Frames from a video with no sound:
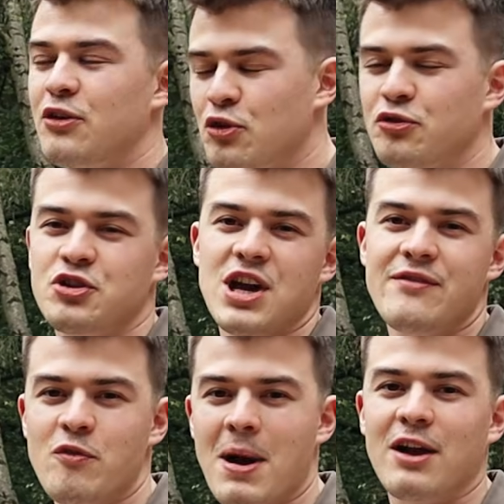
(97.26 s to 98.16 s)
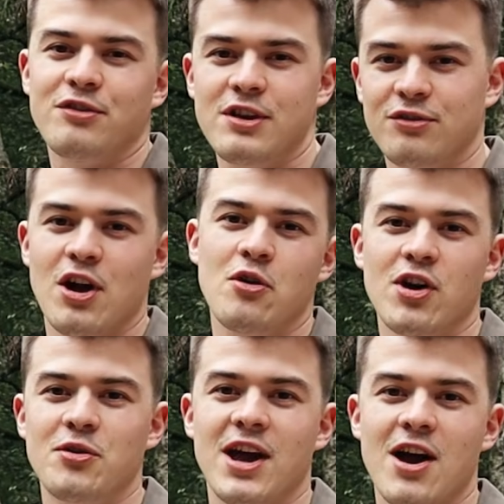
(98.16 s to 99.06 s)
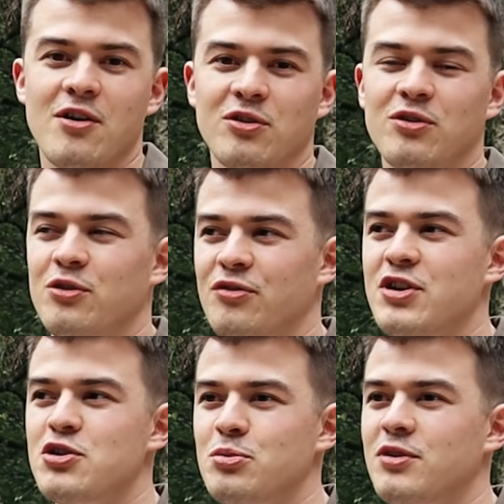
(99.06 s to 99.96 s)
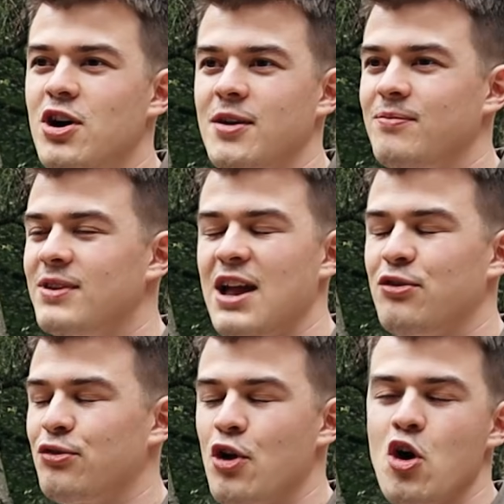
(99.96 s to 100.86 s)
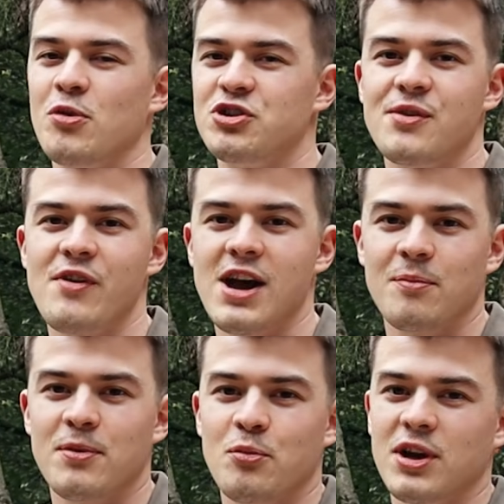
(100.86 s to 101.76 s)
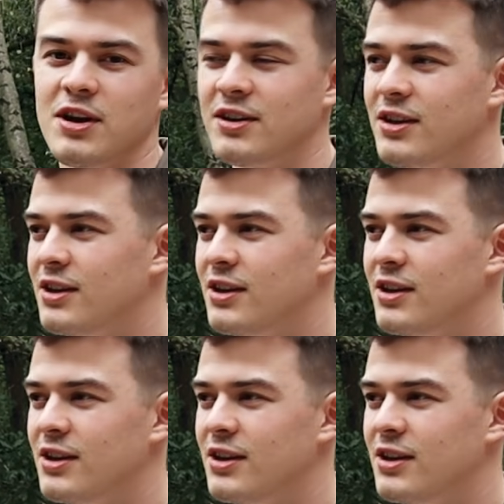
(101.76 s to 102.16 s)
It's just a shame that the back seats don't go down, because then you would get so much in there, it'd be wicked.